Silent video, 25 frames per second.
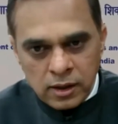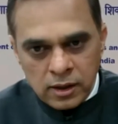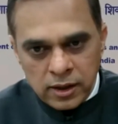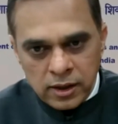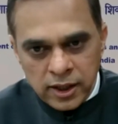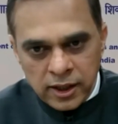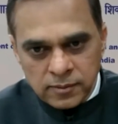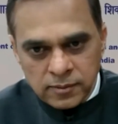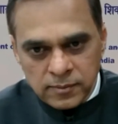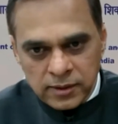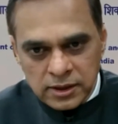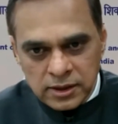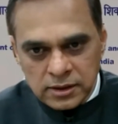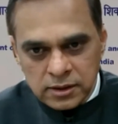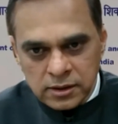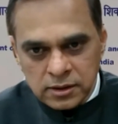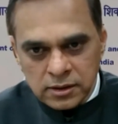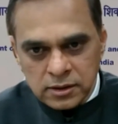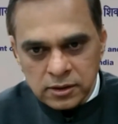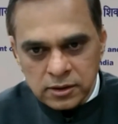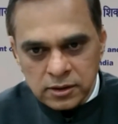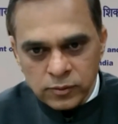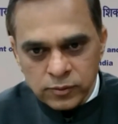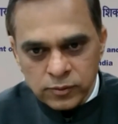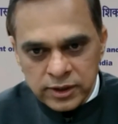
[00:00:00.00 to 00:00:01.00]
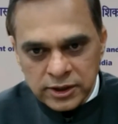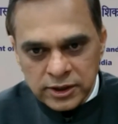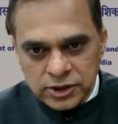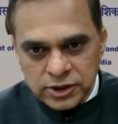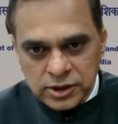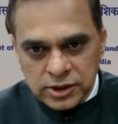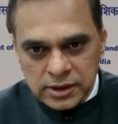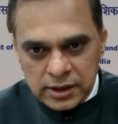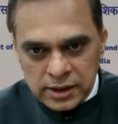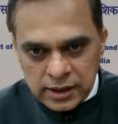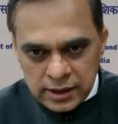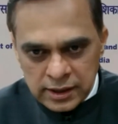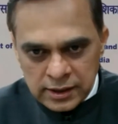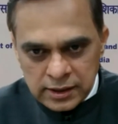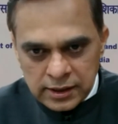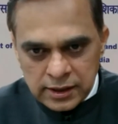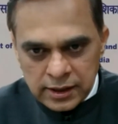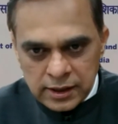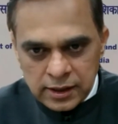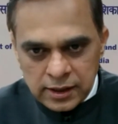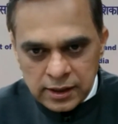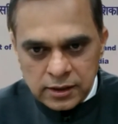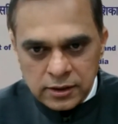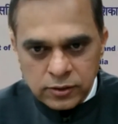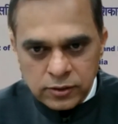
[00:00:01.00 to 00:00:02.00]
Let me turn to Vision
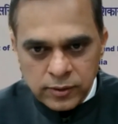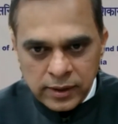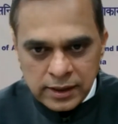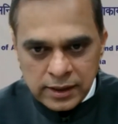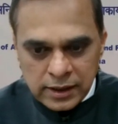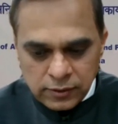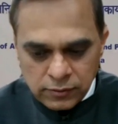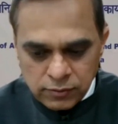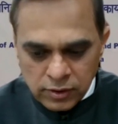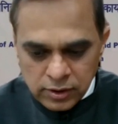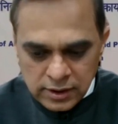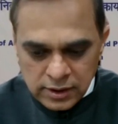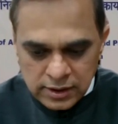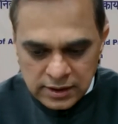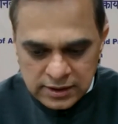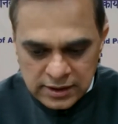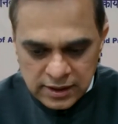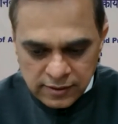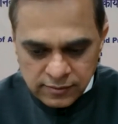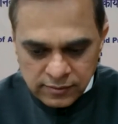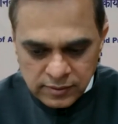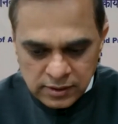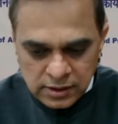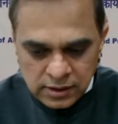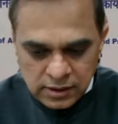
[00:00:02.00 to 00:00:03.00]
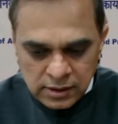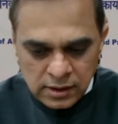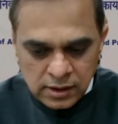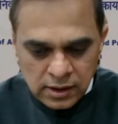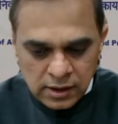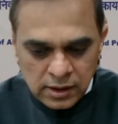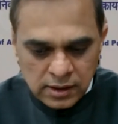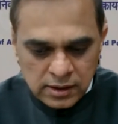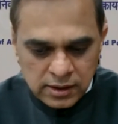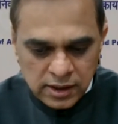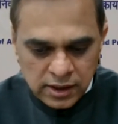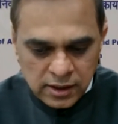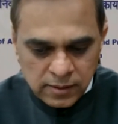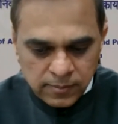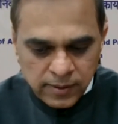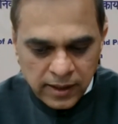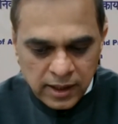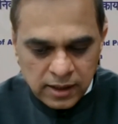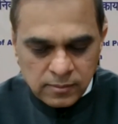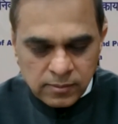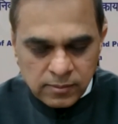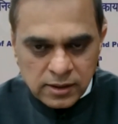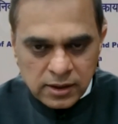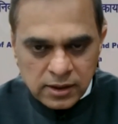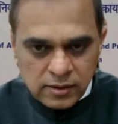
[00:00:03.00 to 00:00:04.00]
India 2047. The
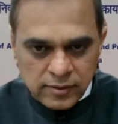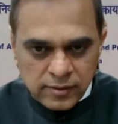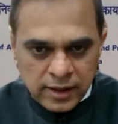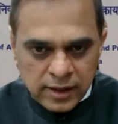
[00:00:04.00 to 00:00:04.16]
Department of